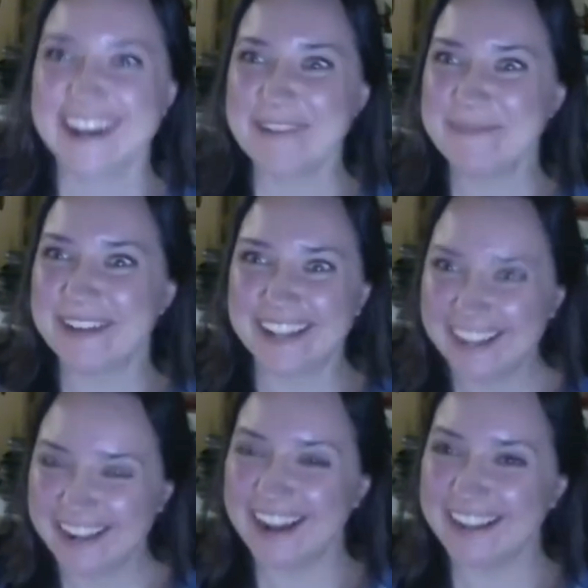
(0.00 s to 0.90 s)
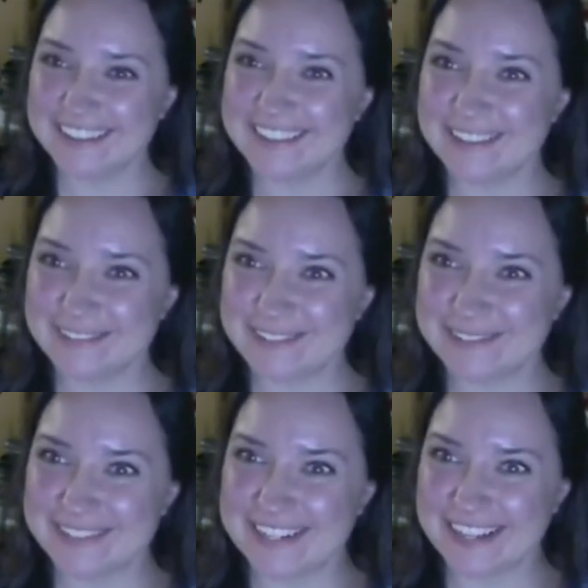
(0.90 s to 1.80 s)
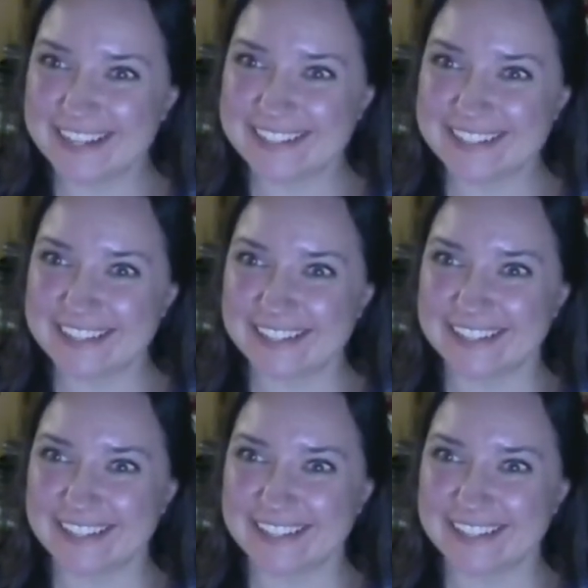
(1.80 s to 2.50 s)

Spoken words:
But I thought that was really nice that,